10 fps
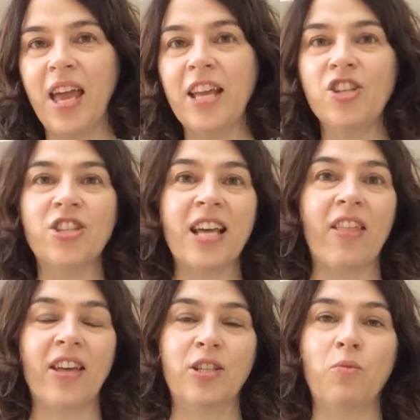And you just
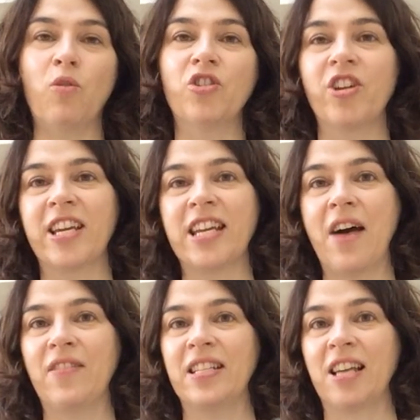add that to water. You can
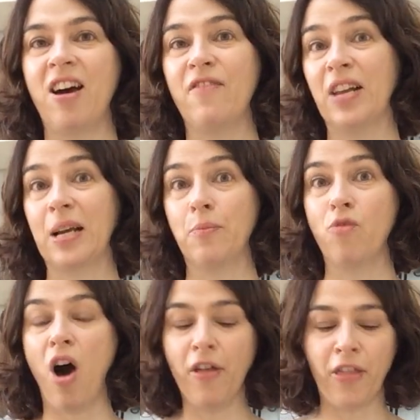have it as kind of like a
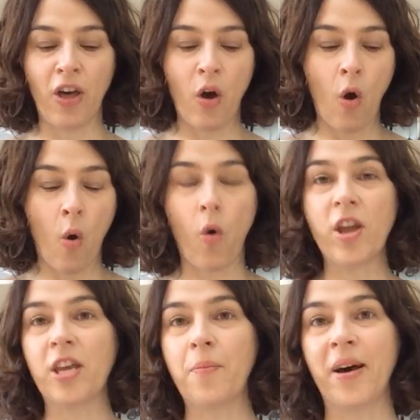broth. Or
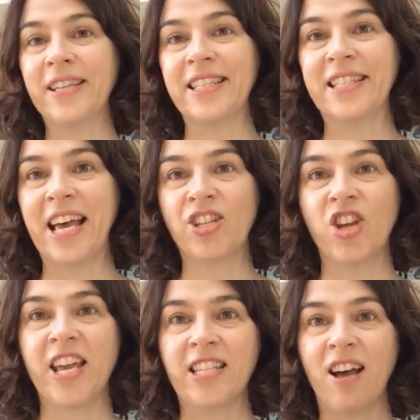you can buy it in
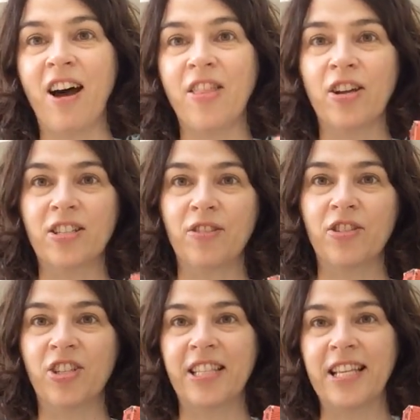sachets either, so
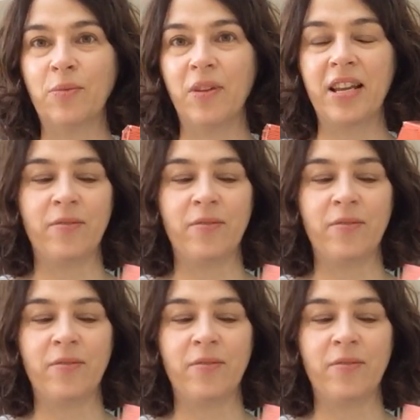it's just this one,